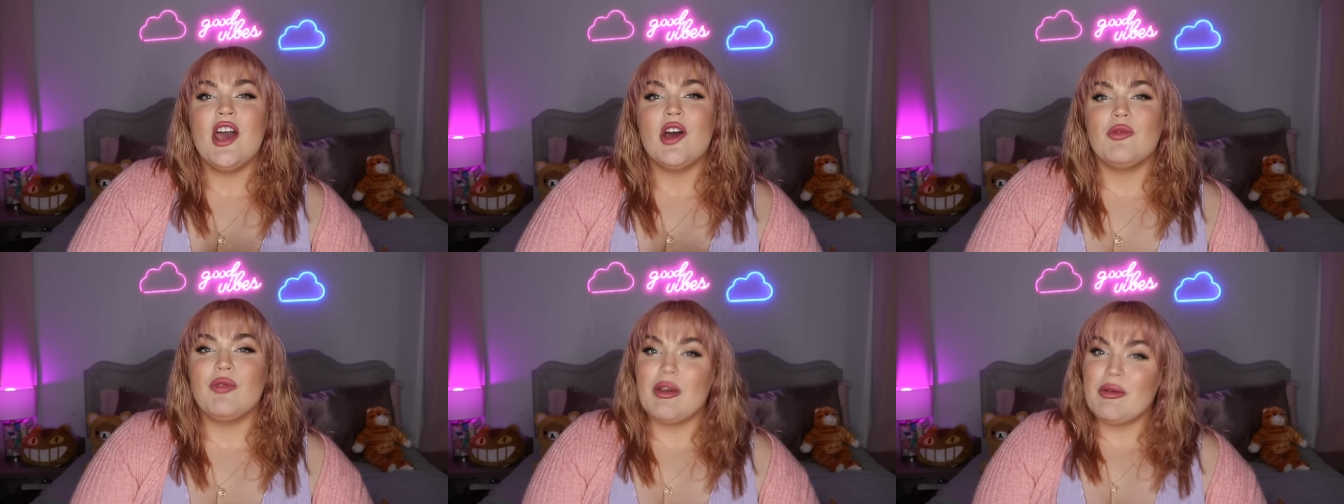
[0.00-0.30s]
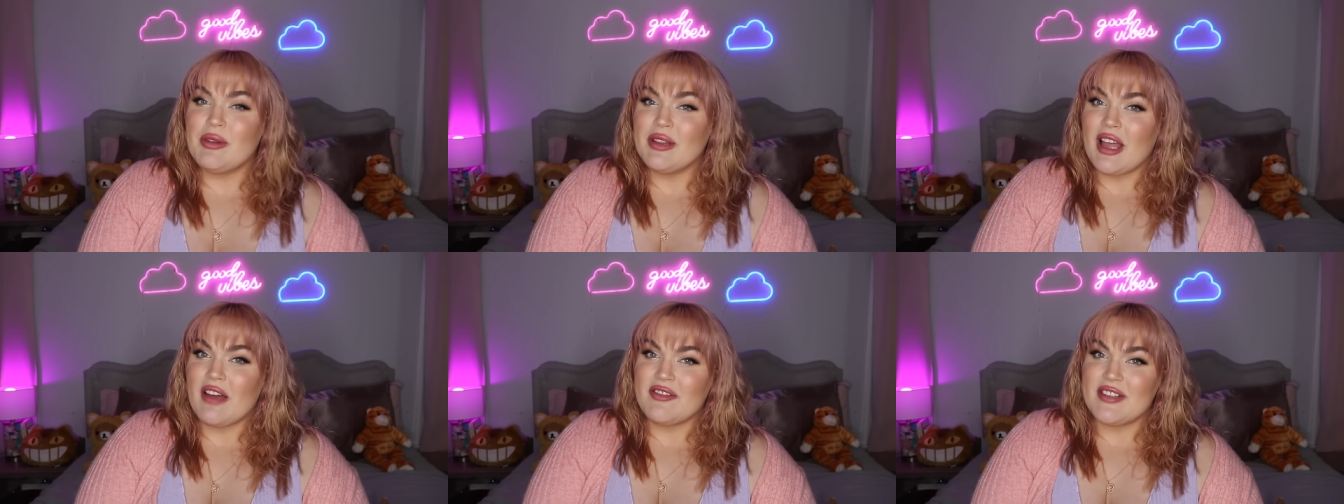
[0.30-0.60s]
We
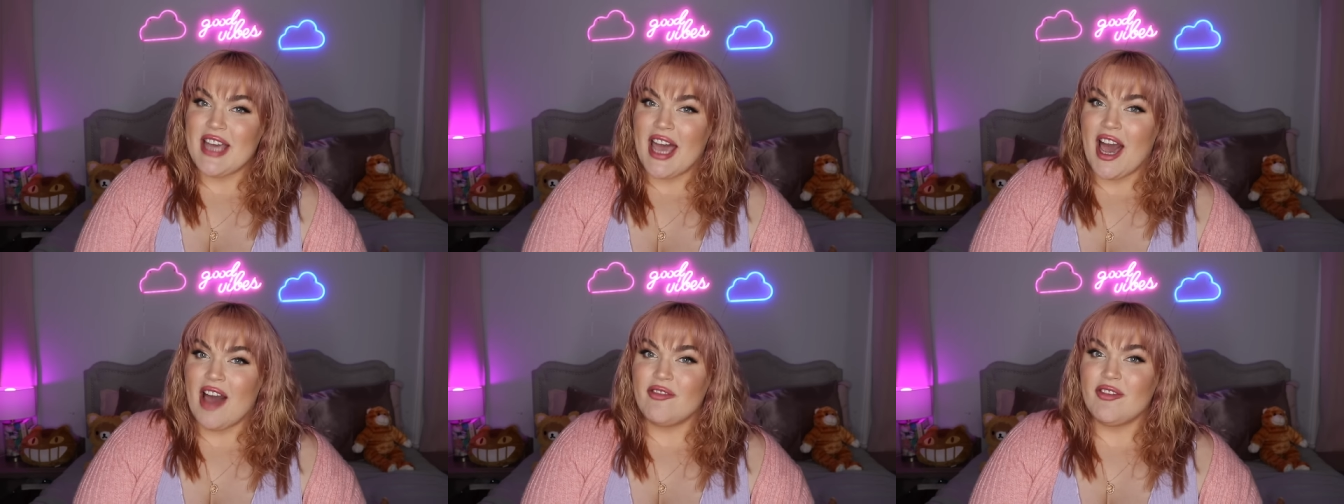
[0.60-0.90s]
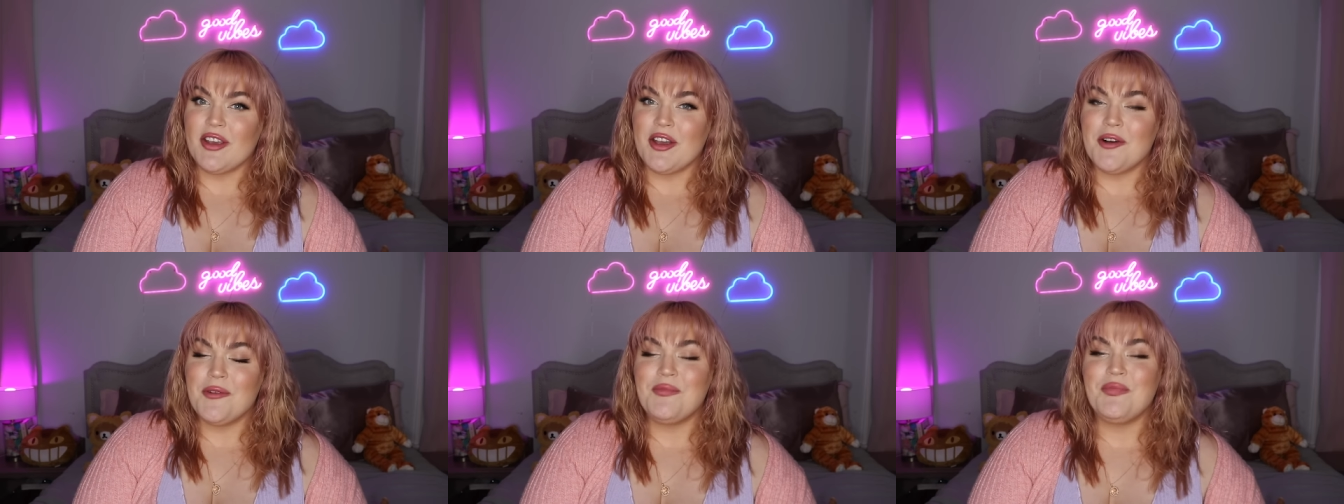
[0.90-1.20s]
would love to have
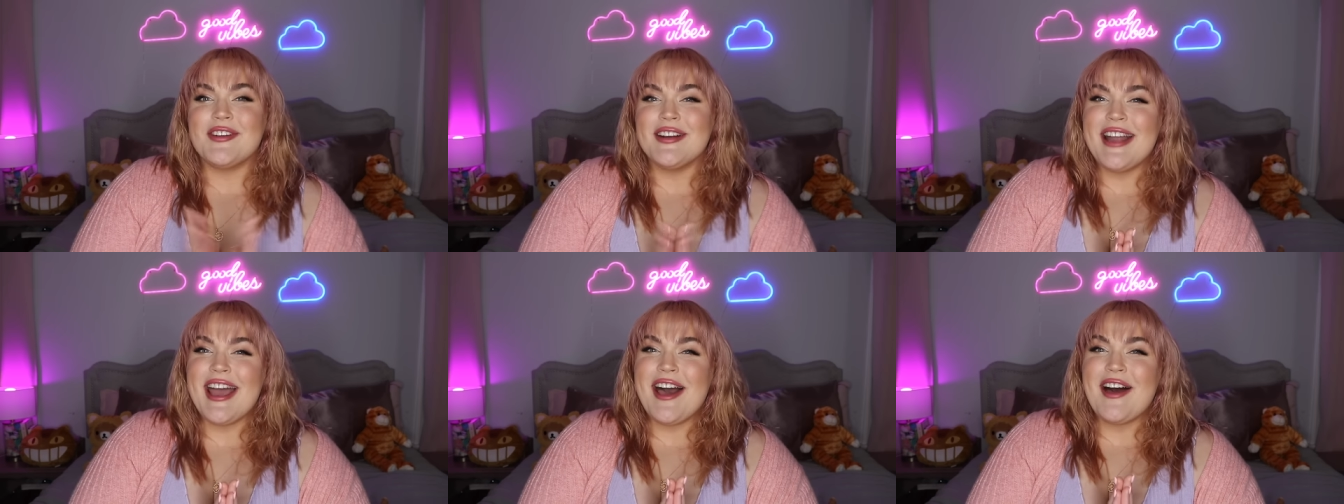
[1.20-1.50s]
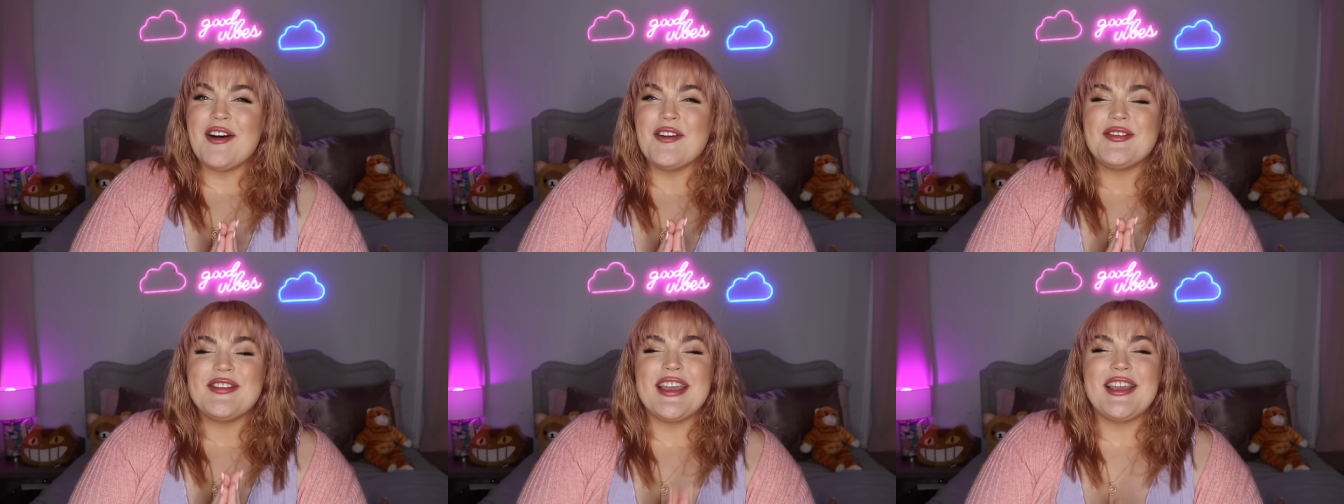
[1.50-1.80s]
you. For
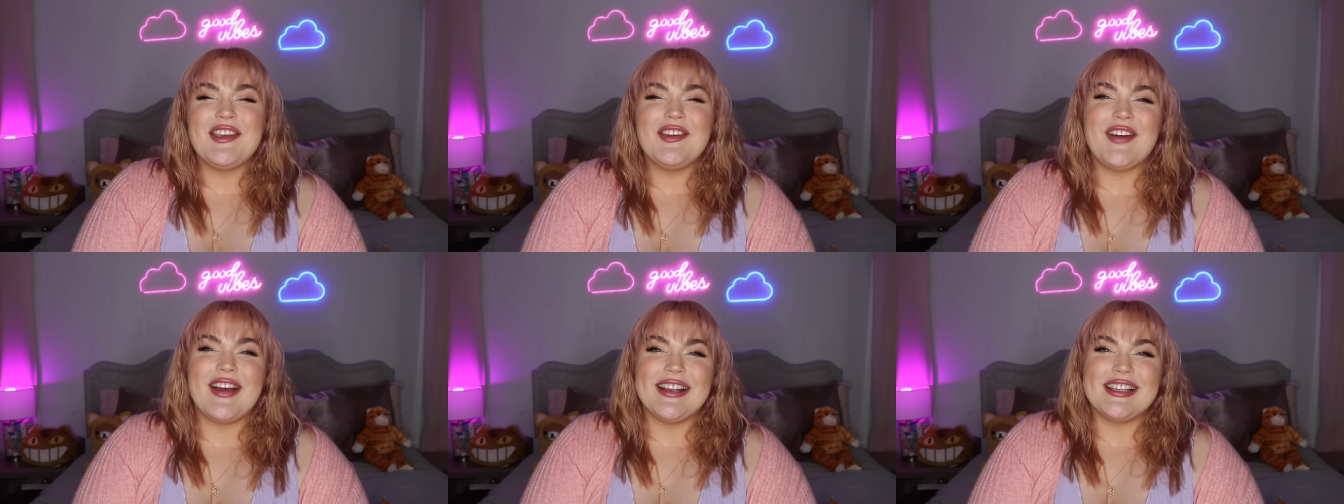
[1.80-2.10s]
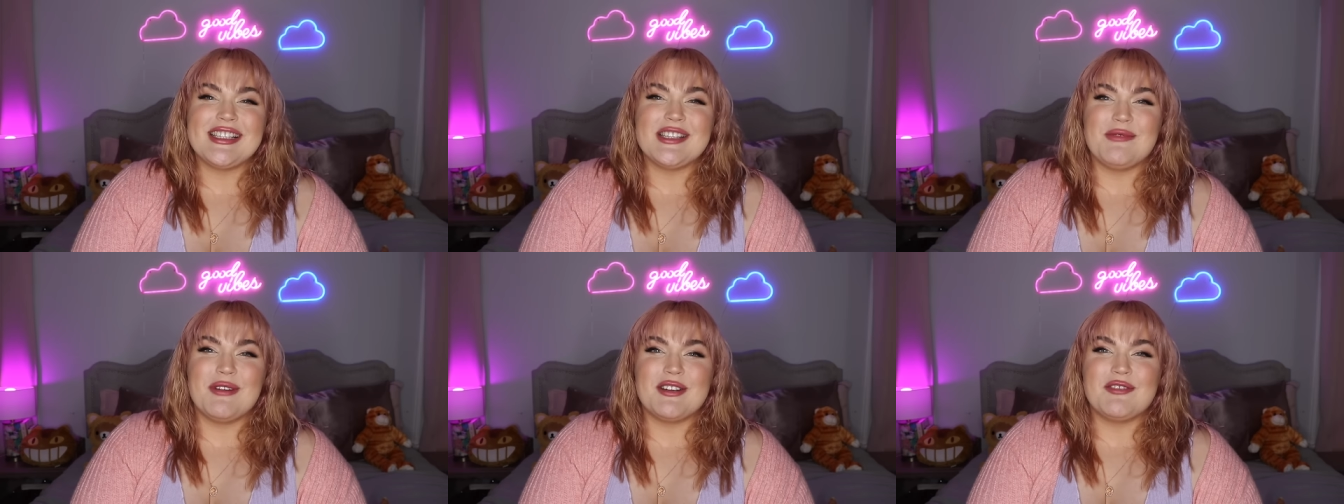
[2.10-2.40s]
now, thank you
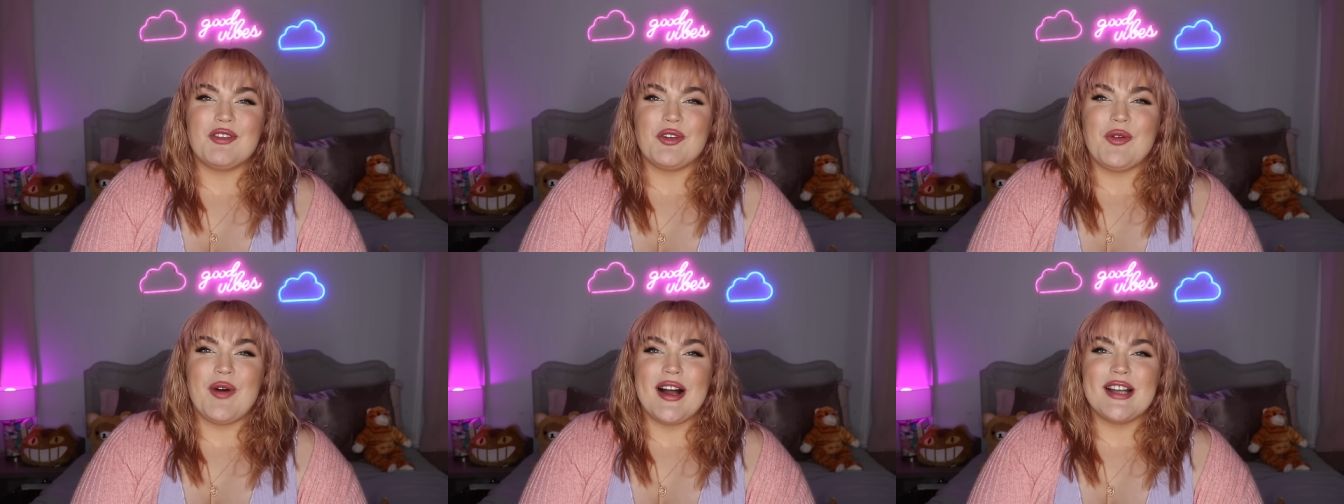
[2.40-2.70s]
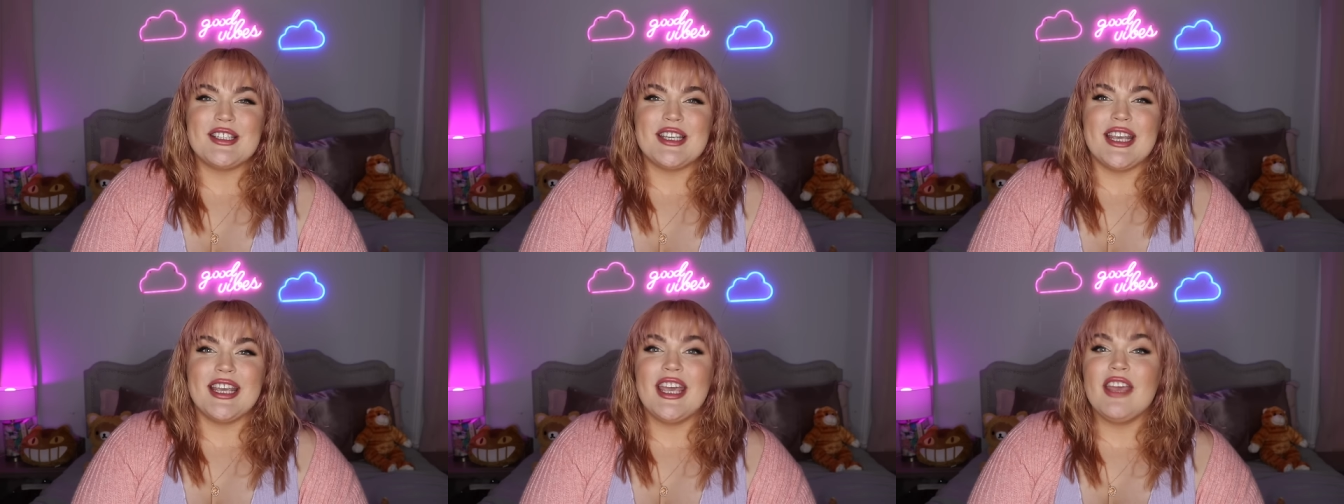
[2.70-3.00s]
guys so much for
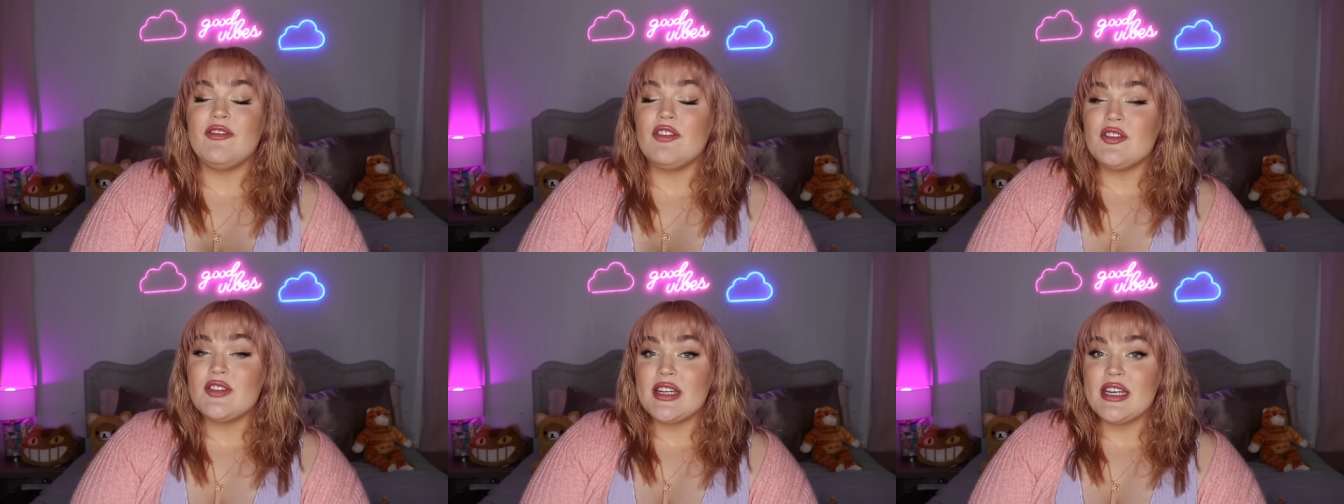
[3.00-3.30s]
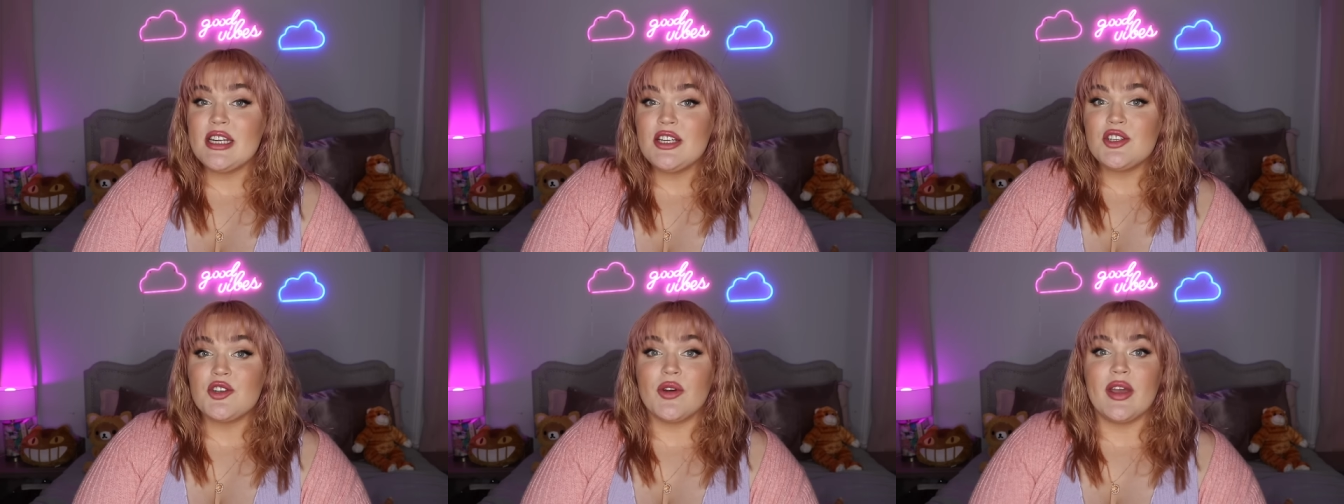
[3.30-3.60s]
watching. If you
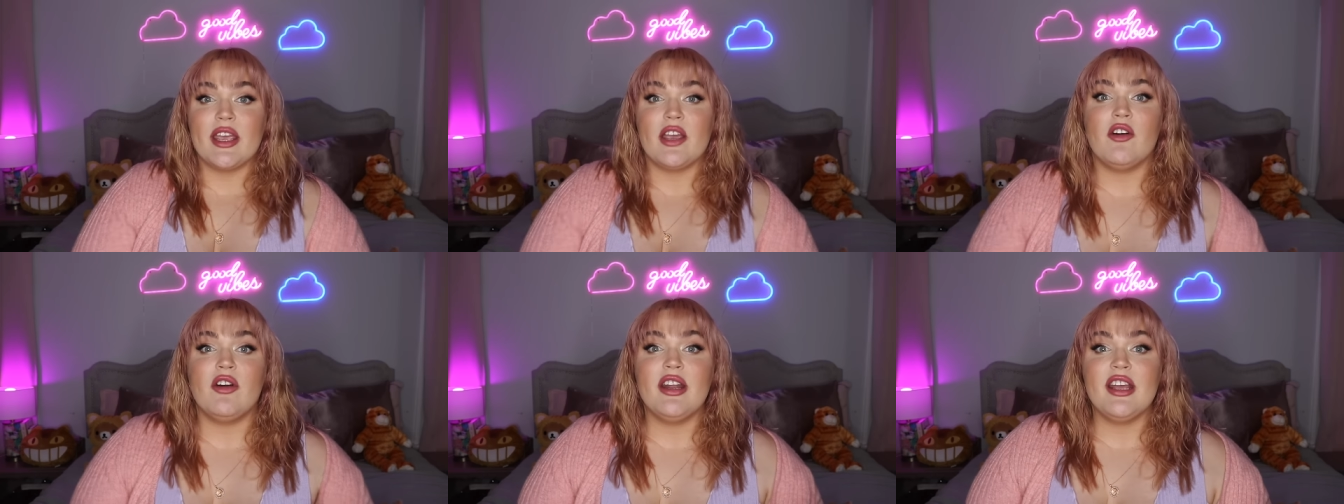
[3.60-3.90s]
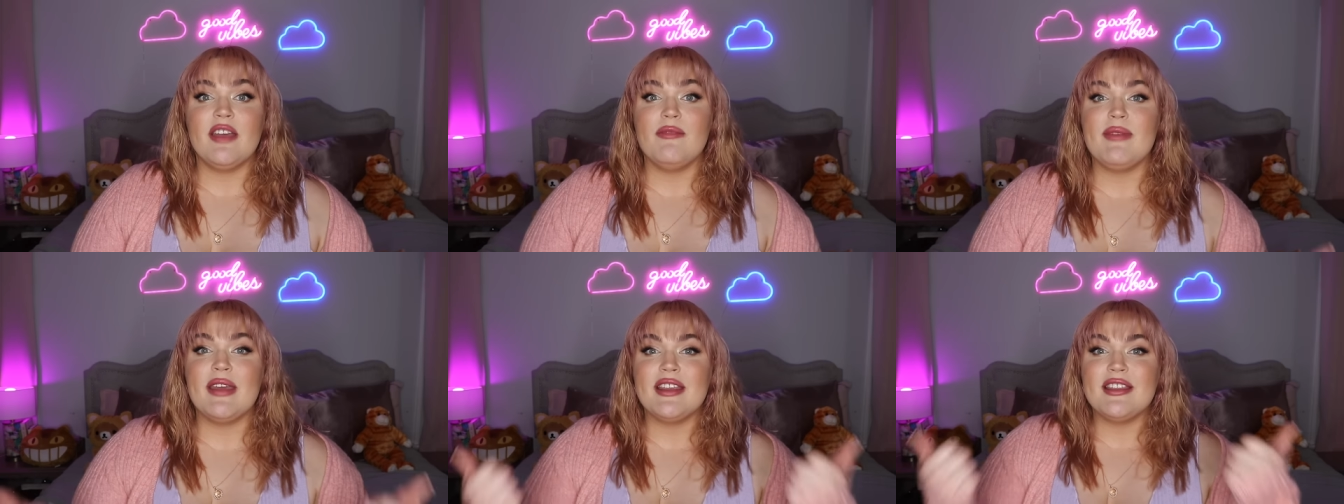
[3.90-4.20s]
did enjoy, go ahead
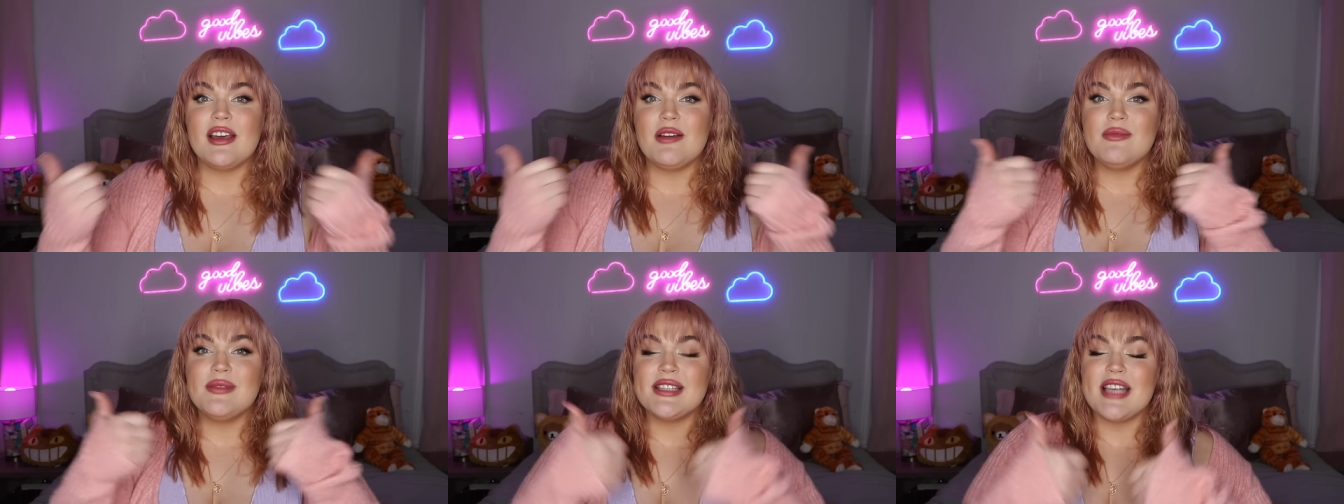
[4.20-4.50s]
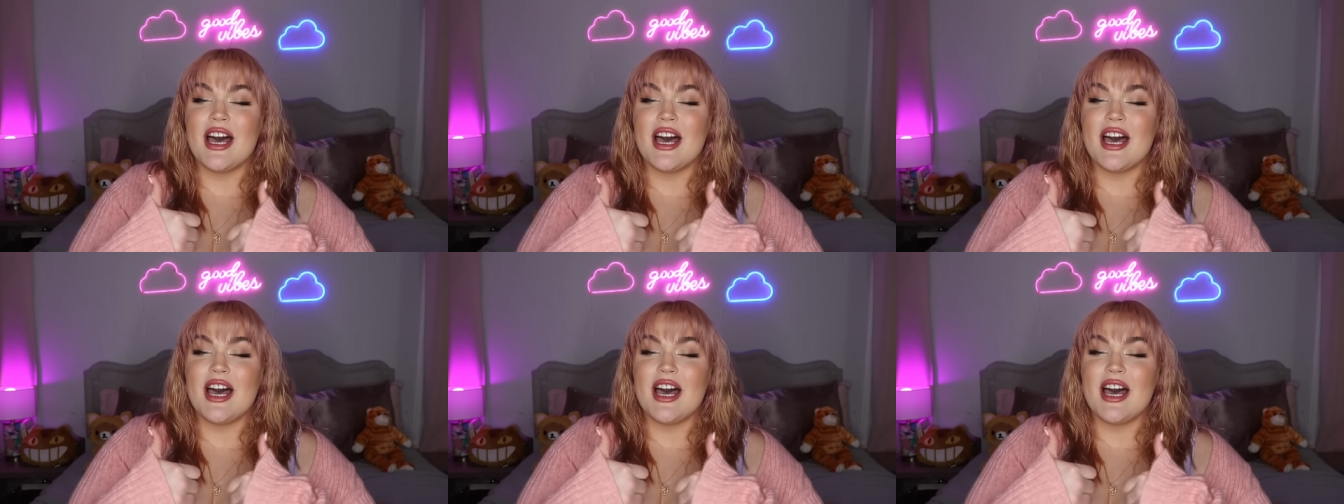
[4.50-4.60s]
and give me a thumbs